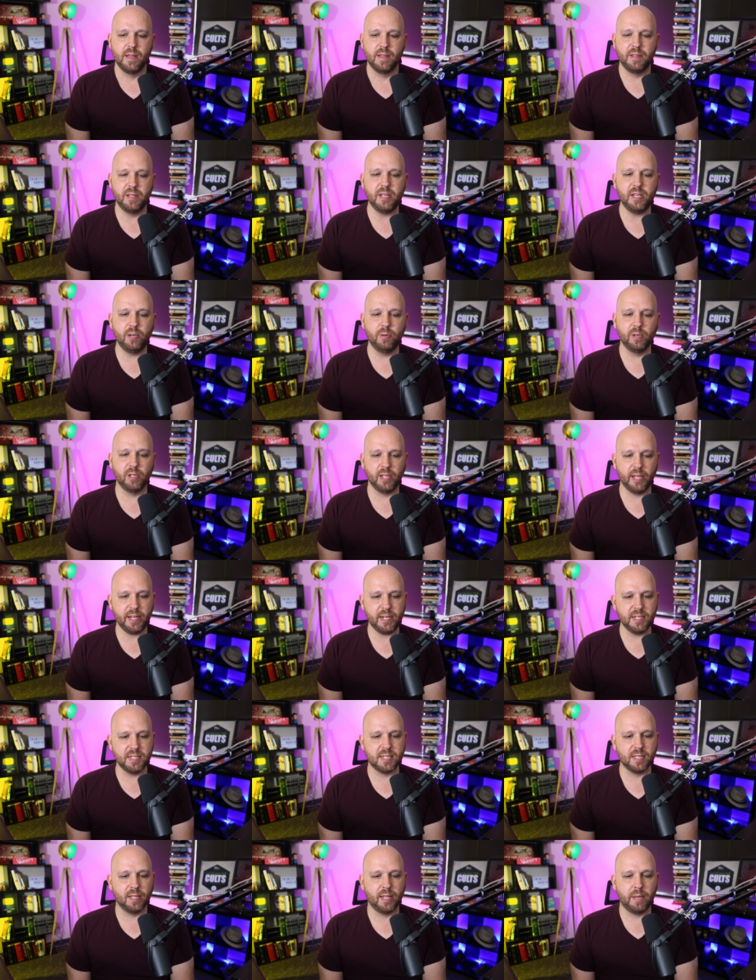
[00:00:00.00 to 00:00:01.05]
Then he
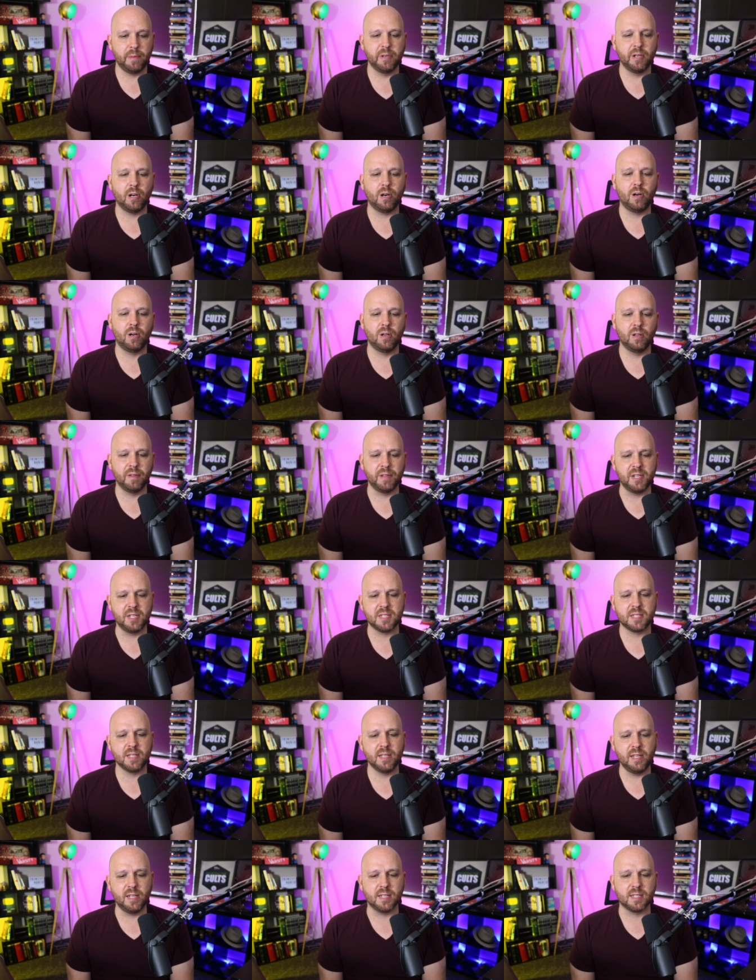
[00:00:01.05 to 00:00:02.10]
related to Laban all
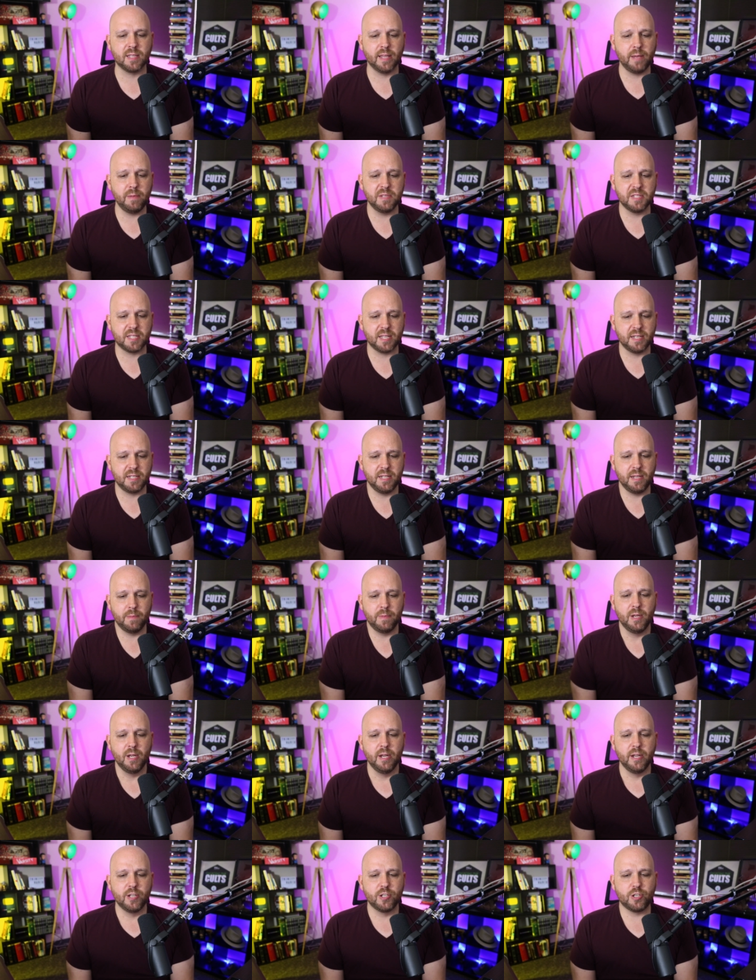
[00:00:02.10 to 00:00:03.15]
these things. Laban said to him,
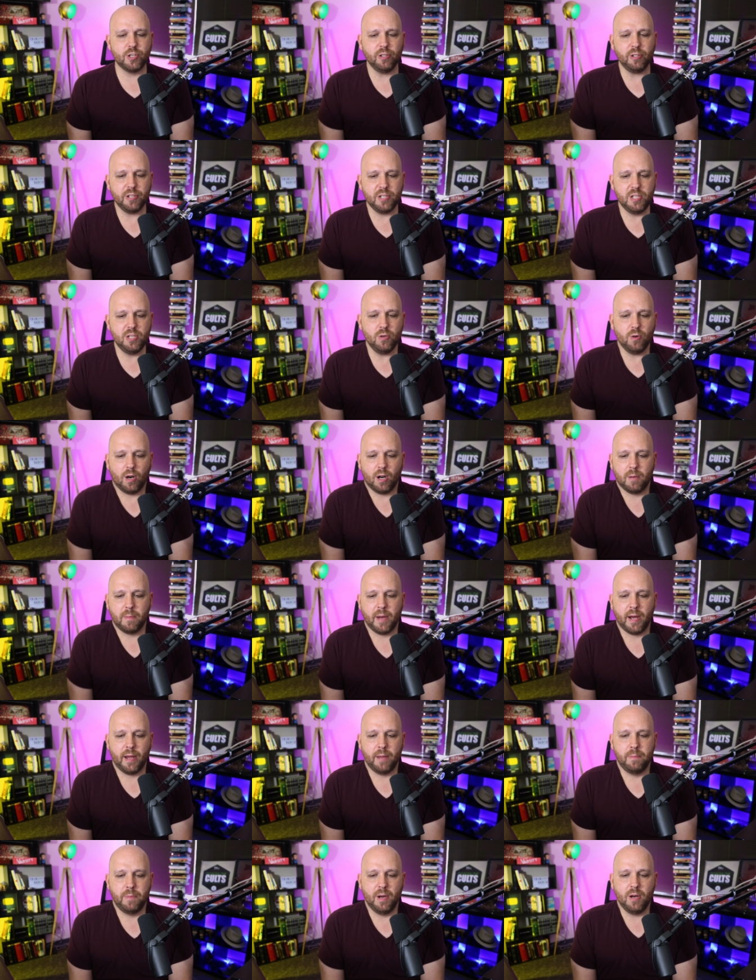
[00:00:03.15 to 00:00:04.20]
surely you are
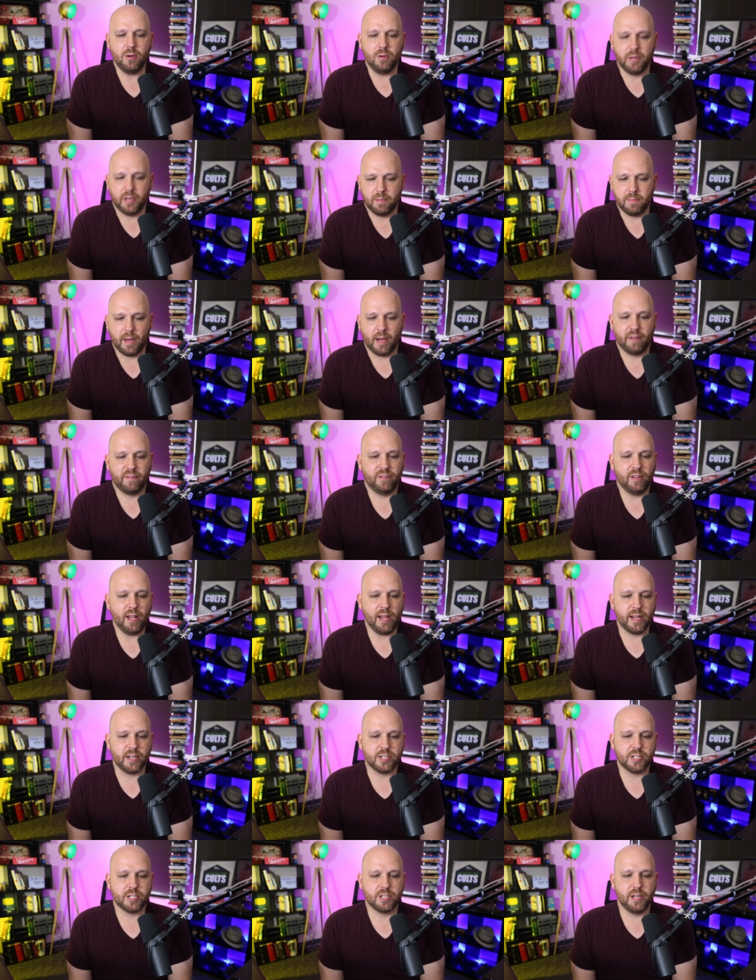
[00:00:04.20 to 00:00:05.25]
my bone and my
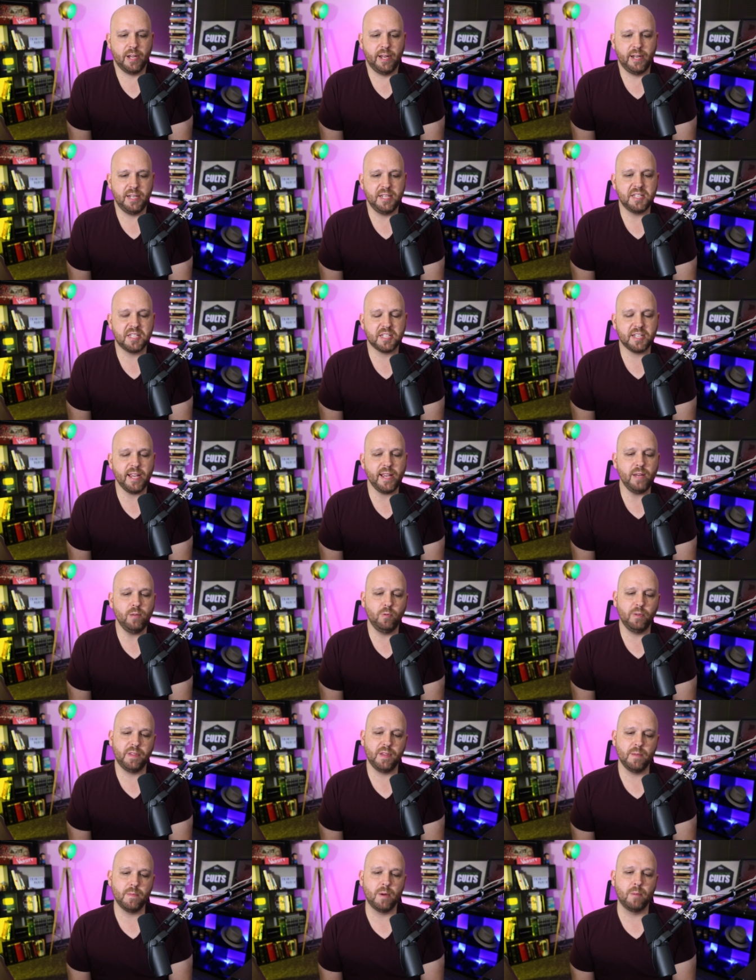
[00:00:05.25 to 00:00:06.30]
flesh. And he stayed
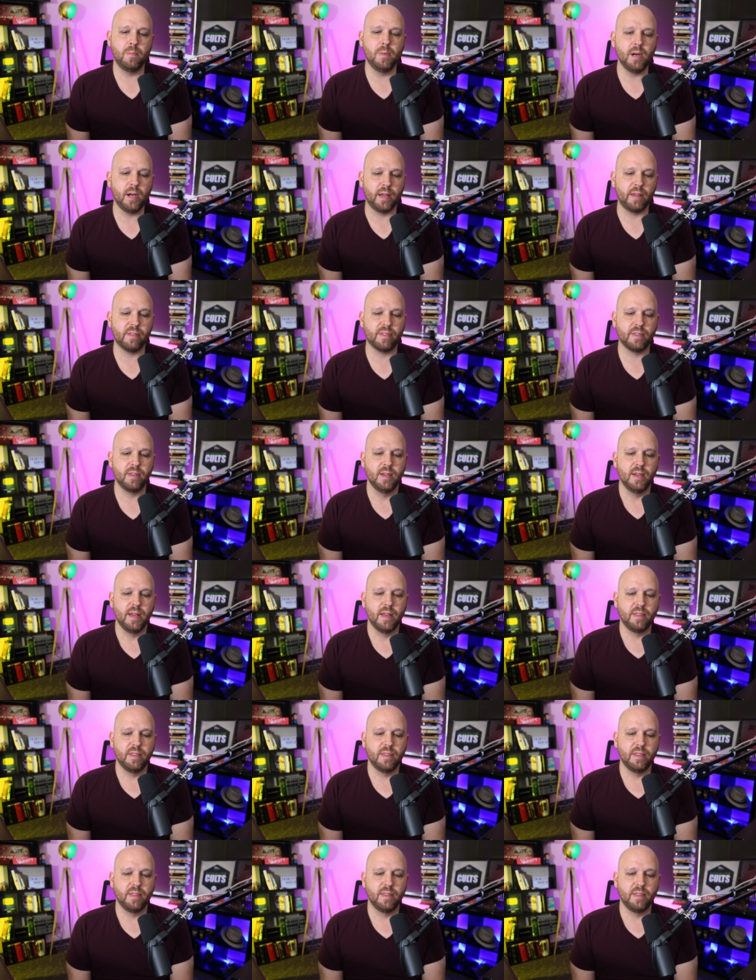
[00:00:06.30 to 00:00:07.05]
with him a month.